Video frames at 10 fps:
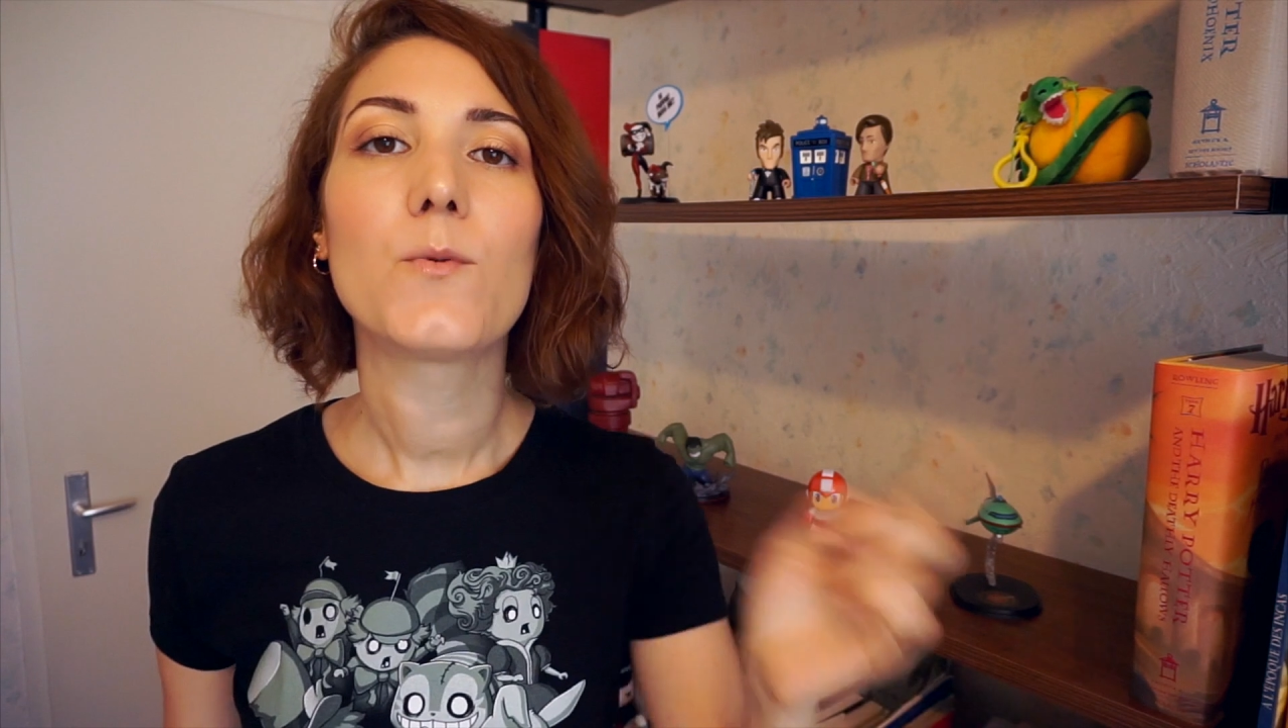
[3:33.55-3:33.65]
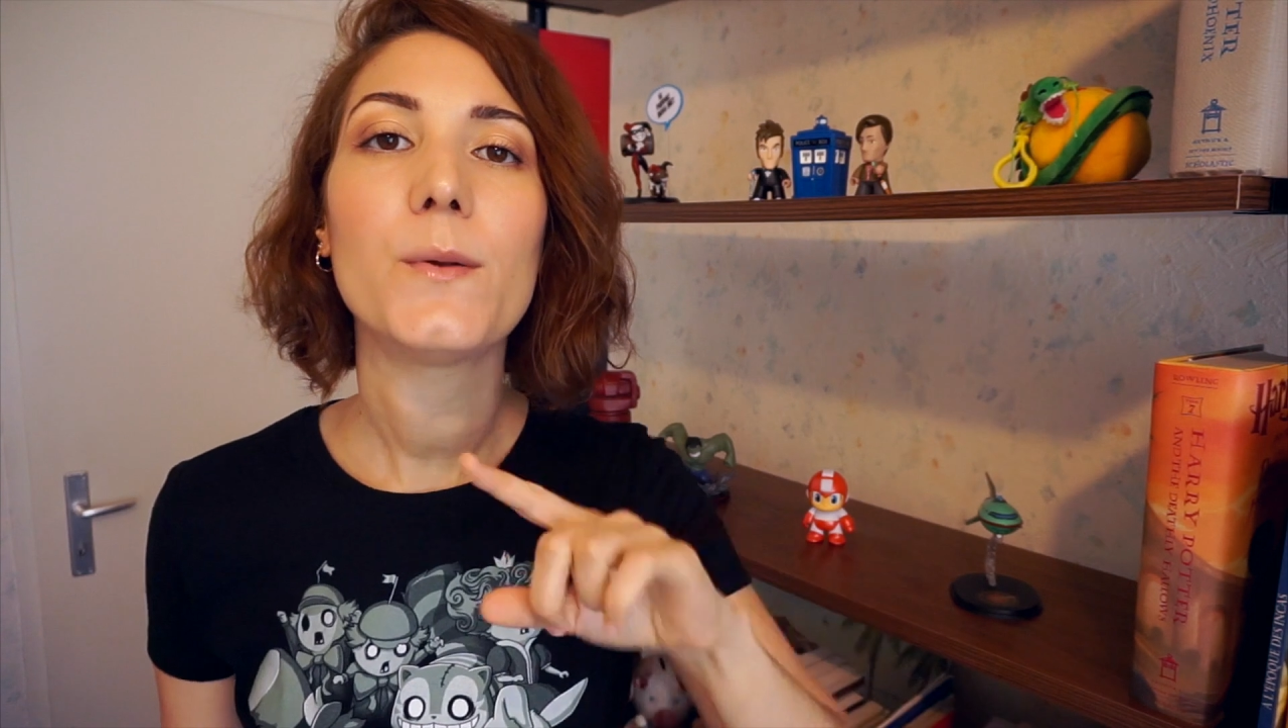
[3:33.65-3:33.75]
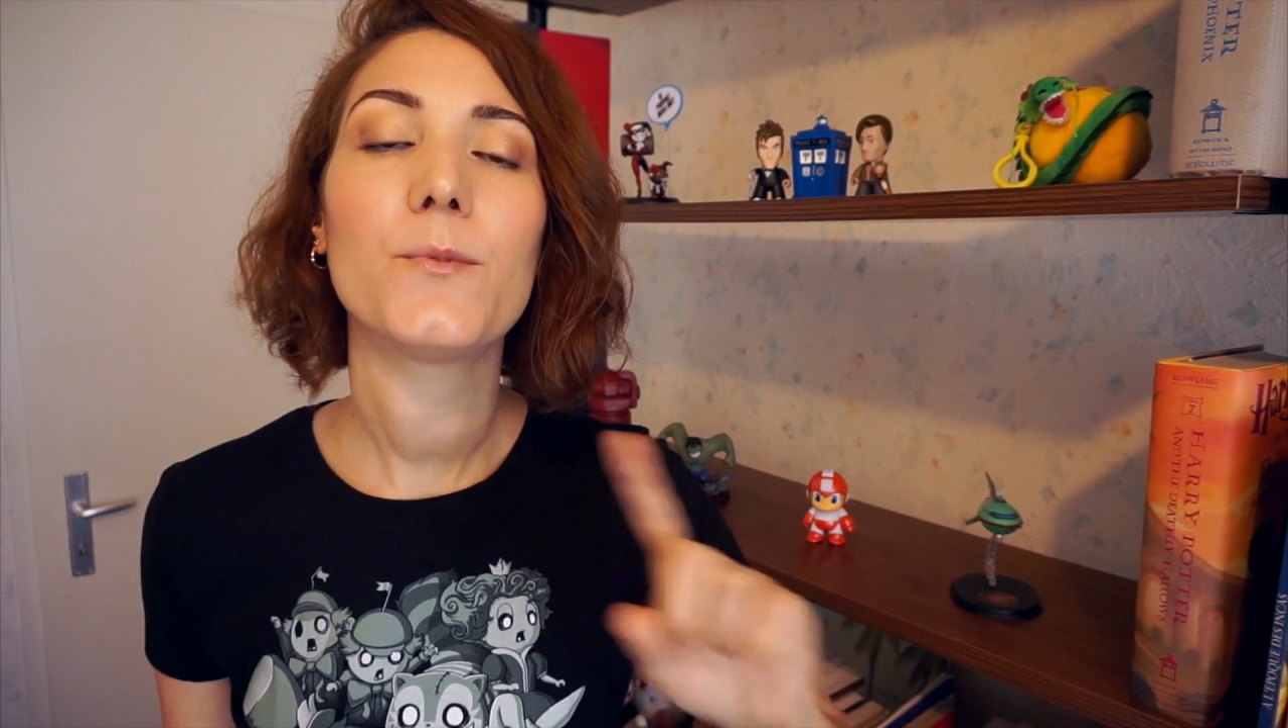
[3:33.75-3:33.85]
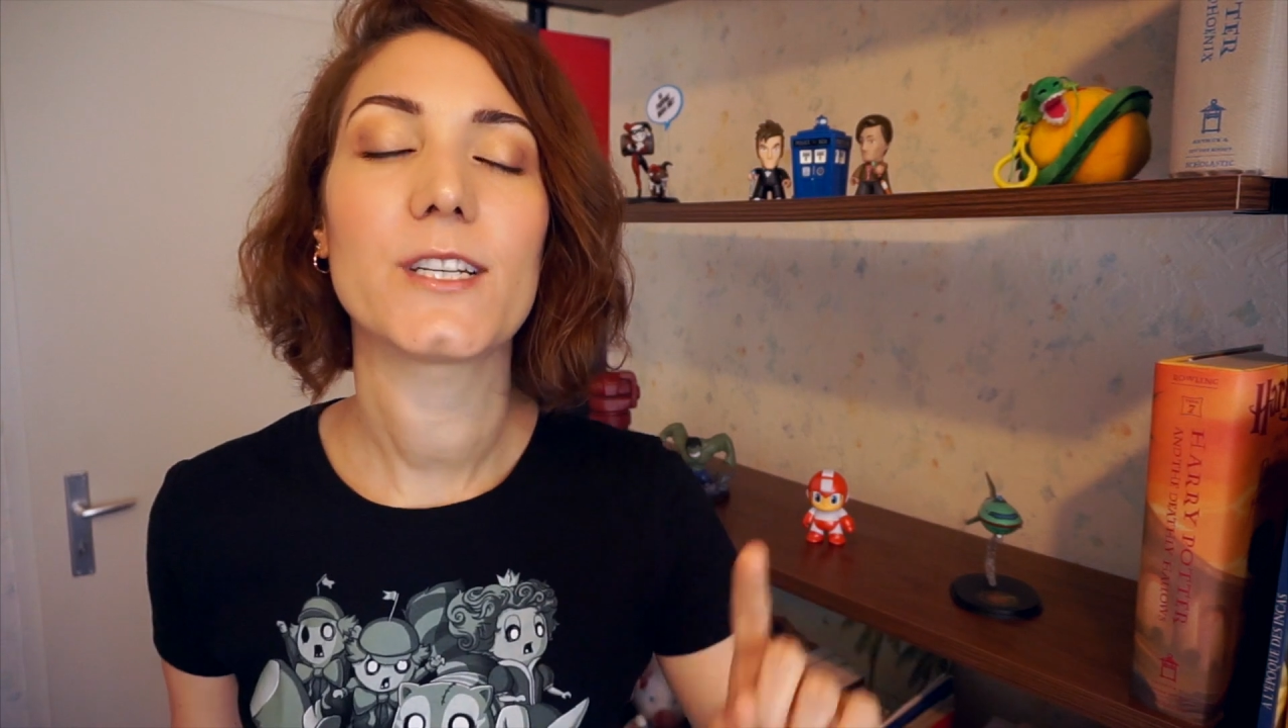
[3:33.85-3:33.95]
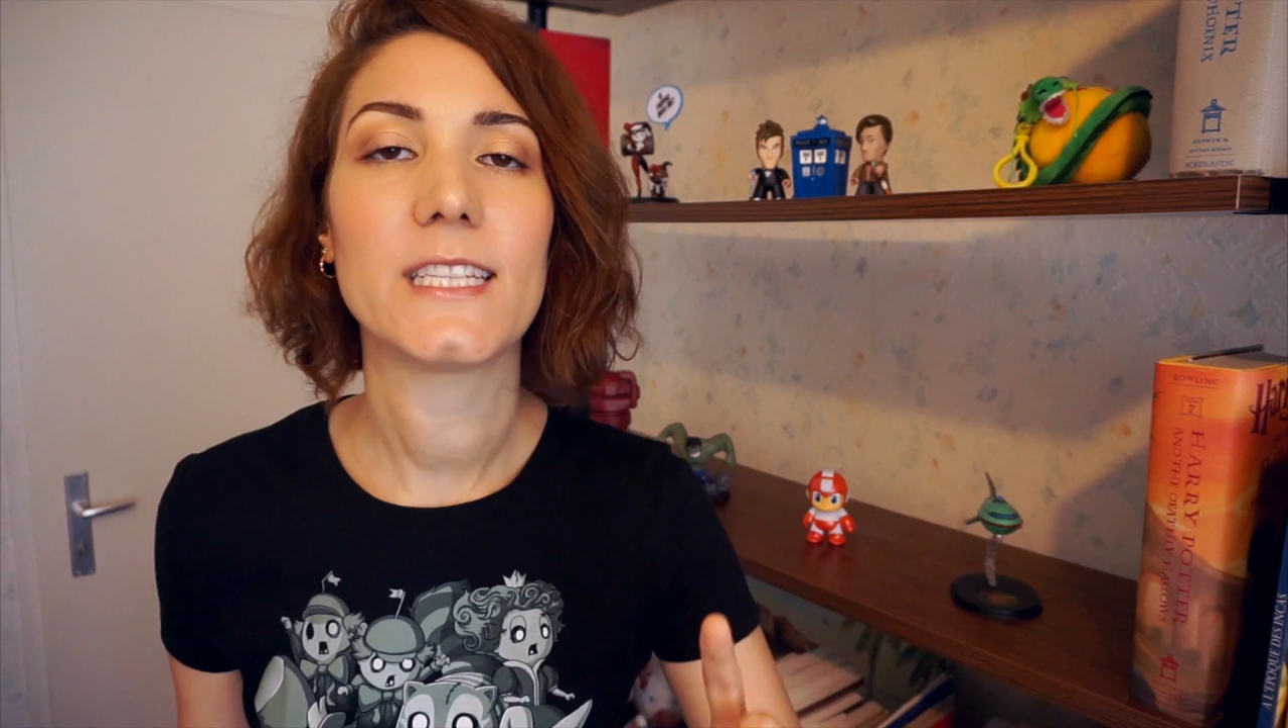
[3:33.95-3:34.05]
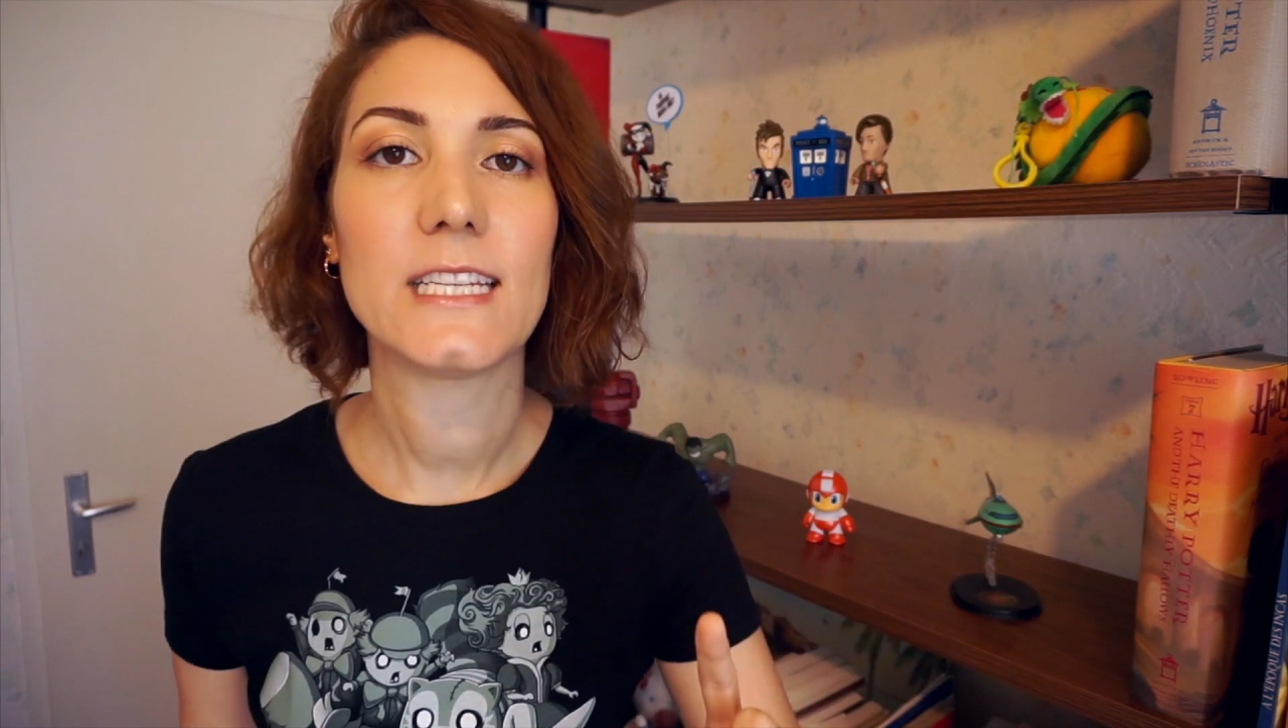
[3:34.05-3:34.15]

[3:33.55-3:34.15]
And one more